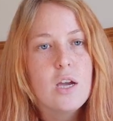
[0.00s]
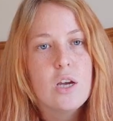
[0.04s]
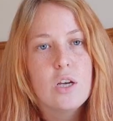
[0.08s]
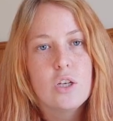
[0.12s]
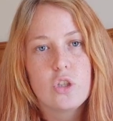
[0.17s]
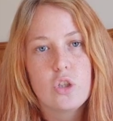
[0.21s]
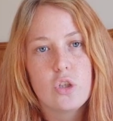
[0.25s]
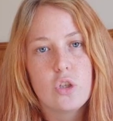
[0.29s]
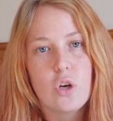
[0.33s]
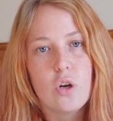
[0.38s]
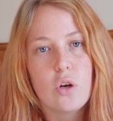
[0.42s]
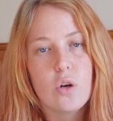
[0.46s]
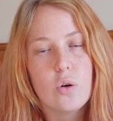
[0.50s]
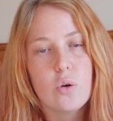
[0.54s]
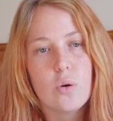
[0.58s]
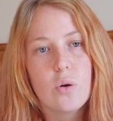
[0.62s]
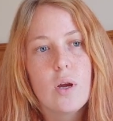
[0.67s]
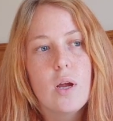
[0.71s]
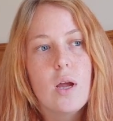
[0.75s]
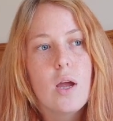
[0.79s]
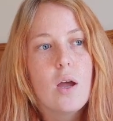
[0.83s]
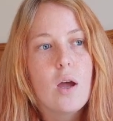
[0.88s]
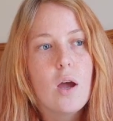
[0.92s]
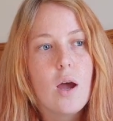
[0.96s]
So
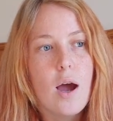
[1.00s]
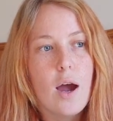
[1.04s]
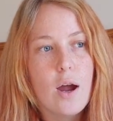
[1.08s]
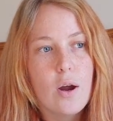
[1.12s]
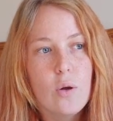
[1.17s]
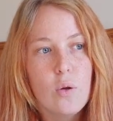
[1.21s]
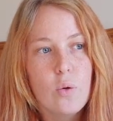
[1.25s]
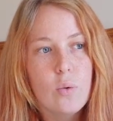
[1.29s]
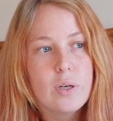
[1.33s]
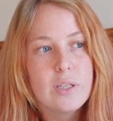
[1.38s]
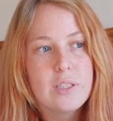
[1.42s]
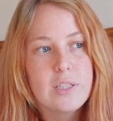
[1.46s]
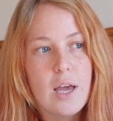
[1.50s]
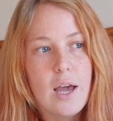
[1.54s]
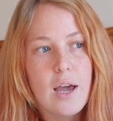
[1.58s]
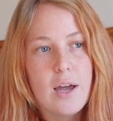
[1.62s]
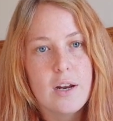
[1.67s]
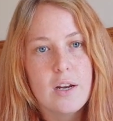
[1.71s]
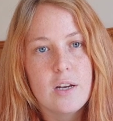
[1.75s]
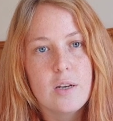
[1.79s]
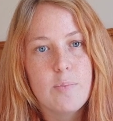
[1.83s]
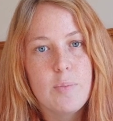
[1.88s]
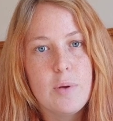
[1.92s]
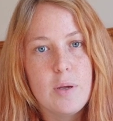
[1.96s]
I always
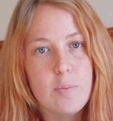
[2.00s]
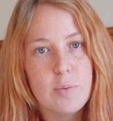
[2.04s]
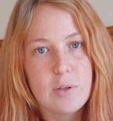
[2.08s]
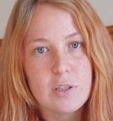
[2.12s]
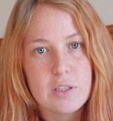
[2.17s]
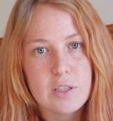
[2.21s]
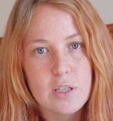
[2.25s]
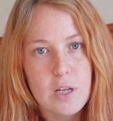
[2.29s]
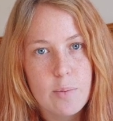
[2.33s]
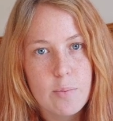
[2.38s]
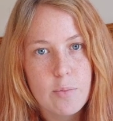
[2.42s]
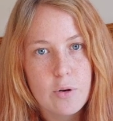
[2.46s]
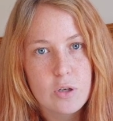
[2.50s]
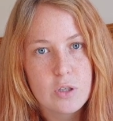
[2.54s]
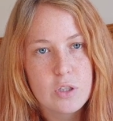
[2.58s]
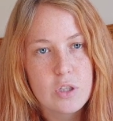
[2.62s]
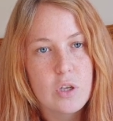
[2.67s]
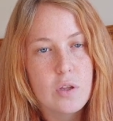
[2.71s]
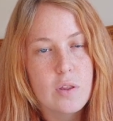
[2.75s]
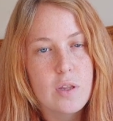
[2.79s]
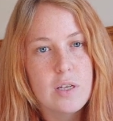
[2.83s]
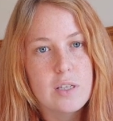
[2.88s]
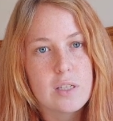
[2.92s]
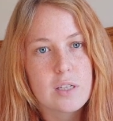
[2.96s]
added people's numbers
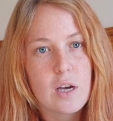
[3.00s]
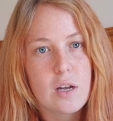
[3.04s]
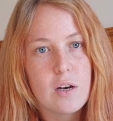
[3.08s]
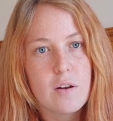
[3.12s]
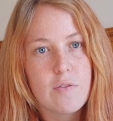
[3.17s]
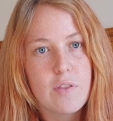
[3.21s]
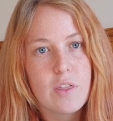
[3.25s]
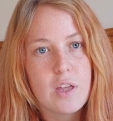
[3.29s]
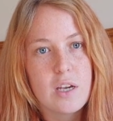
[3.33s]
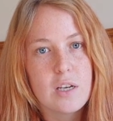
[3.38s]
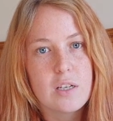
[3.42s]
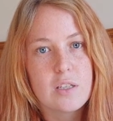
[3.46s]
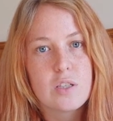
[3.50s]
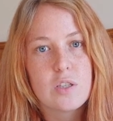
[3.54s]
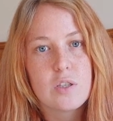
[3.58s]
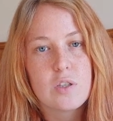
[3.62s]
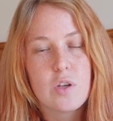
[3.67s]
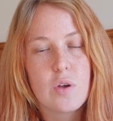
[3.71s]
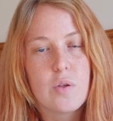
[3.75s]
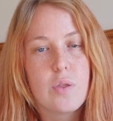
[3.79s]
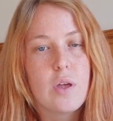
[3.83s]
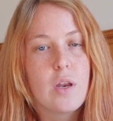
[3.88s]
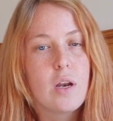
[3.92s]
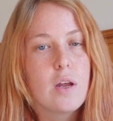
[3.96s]
to these kind of things
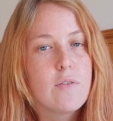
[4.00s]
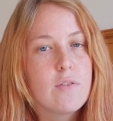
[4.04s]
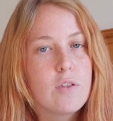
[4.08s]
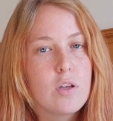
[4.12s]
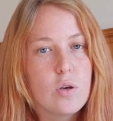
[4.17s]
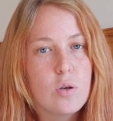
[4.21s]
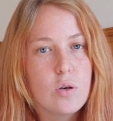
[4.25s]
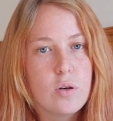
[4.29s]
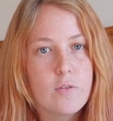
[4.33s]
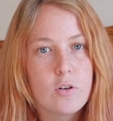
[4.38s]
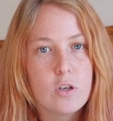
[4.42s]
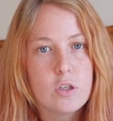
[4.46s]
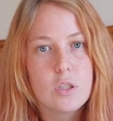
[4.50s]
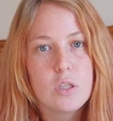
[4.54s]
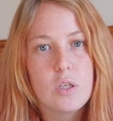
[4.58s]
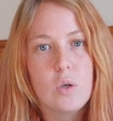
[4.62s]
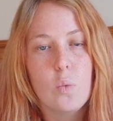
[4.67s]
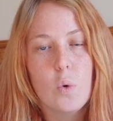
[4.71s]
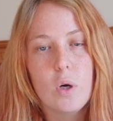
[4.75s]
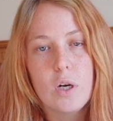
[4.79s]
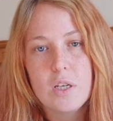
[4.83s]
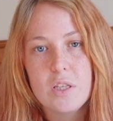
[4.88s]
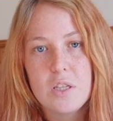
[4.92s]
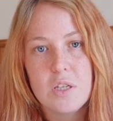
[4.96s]
so that if the university
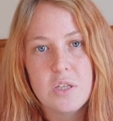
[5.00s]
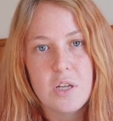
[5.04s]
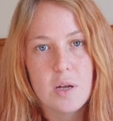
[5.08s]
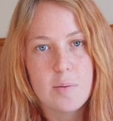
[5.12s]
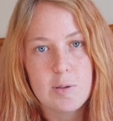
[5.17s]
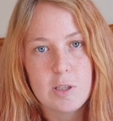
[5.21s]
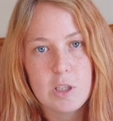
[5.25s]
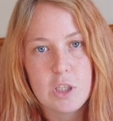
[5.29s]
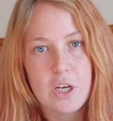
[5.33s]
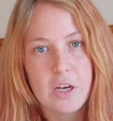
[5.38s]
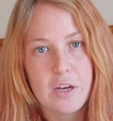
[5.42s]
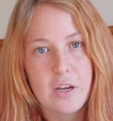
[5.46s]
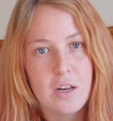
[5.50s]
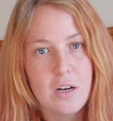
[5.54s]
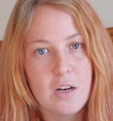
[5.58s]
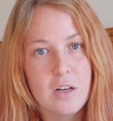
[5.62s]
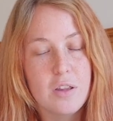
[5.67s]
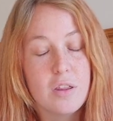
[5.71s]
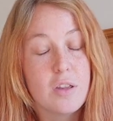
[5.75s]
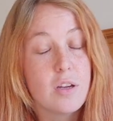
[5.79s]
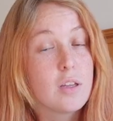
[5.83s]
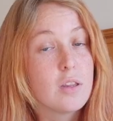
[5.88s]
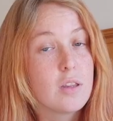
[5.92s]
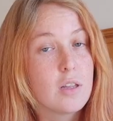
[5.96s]
wanted to double check
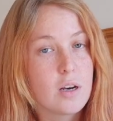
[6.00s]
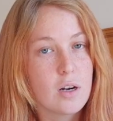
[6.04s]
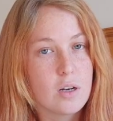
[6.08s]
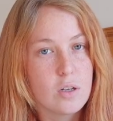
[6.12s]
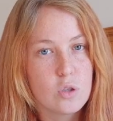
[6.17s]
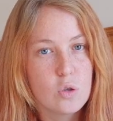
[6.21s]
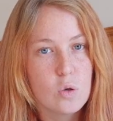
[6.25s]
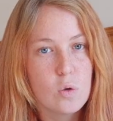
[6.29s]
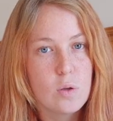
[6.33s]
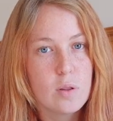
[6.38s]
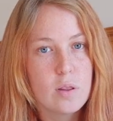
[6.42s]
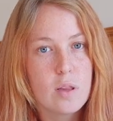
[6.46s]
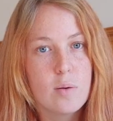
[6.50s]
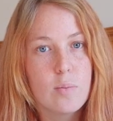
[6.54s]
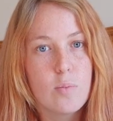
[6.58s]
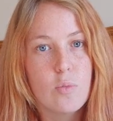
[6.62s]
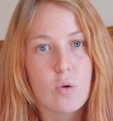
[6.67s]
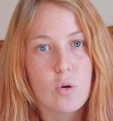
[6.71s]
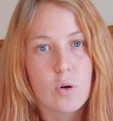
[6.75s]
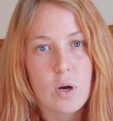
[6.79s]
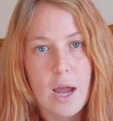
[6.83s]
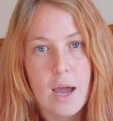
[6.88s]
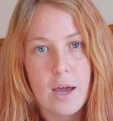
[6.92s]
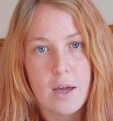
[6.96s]
anything that I told them
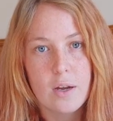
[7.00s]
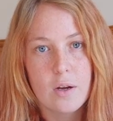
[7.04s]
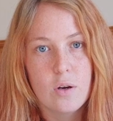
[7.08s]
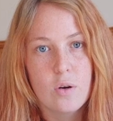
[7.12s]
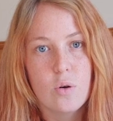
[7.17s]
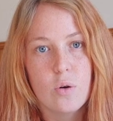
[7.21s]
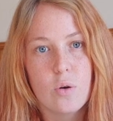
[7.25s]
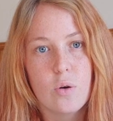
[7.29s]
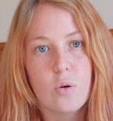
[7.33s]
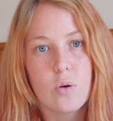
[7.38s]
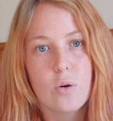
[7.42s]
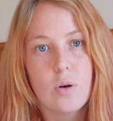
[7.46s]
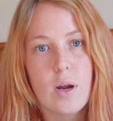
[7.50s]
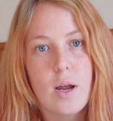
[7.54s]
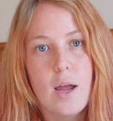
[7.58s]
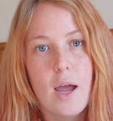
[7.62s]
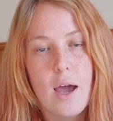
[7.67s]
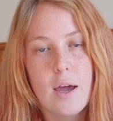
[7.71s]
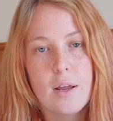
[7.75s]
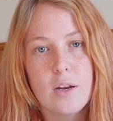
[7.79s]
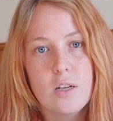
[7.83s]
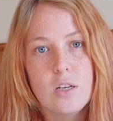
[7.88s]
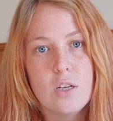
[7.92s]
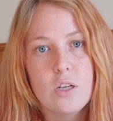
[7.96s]
or had or
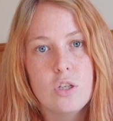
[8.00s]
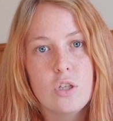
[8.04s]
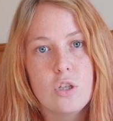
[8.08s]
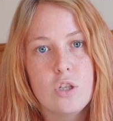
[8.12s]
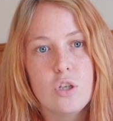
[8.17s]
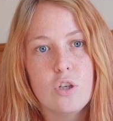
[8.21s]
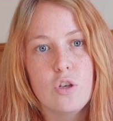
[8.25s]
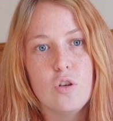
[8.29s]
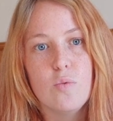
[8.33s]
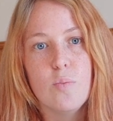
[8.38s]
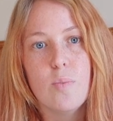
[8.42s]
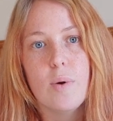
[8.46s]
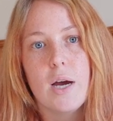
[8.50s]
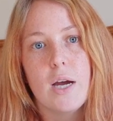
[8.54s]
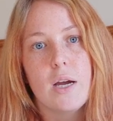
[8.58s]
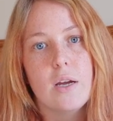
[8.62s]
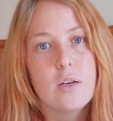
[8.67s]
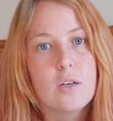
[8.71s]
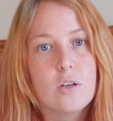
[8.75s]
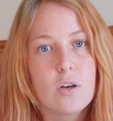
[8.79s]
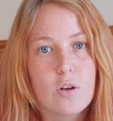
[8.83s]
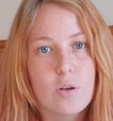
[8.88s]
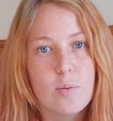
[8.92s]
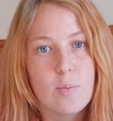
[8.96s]
added to my
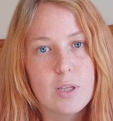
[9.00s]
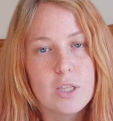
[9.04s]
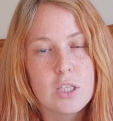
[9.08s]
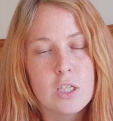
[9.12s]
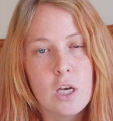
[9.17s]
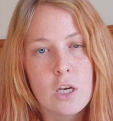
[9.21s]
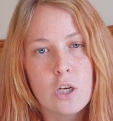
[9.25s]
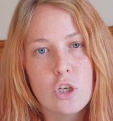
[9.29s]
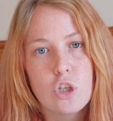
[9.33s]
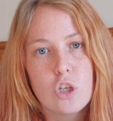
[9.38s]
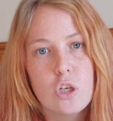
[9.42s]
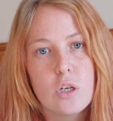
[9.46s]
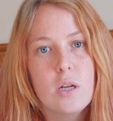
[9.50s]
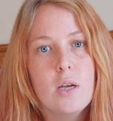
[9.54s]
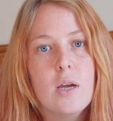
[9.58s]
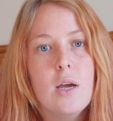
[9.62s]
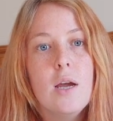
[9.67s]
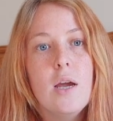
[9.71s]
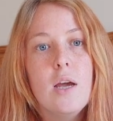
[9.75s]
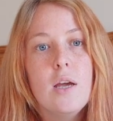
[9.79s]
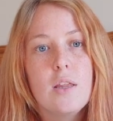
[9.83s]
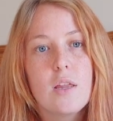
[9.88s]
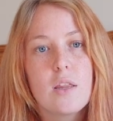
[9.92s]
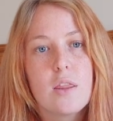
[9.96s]
documentation,
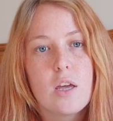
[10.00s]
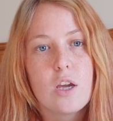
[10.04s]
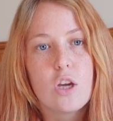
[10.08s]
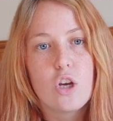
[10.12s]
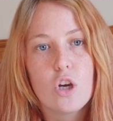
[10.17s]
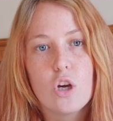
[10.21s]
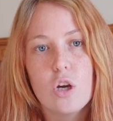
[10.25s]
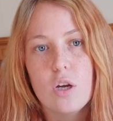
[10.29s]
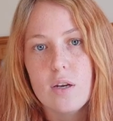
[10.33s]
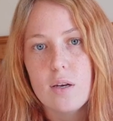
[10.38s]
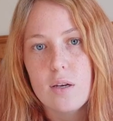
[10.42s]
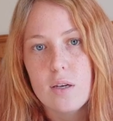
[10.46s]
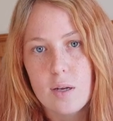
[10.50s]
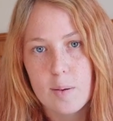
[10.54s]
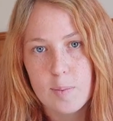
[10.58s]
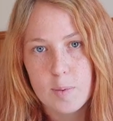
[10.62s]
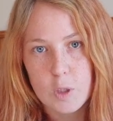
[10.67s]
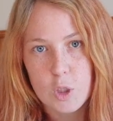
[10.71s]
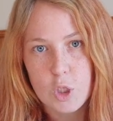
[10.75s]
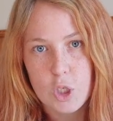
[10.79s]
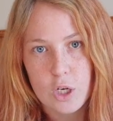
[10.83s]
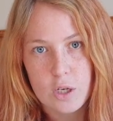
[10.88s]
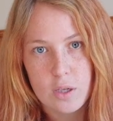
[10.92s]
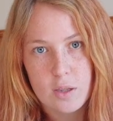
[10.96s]
that they could double
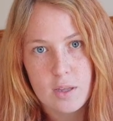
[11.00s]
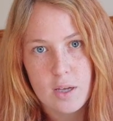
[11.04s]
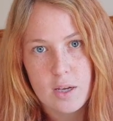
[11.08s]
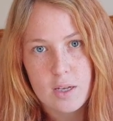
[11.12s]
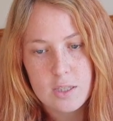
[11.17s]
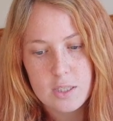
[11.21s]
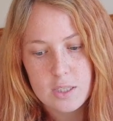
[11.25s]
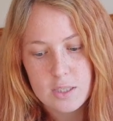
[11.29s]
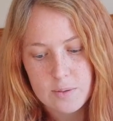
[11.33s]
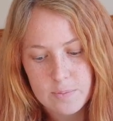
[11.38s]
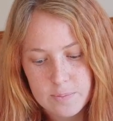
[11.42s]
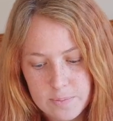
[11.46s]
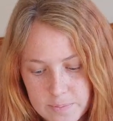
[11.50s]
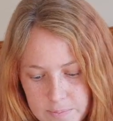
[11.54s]
check that.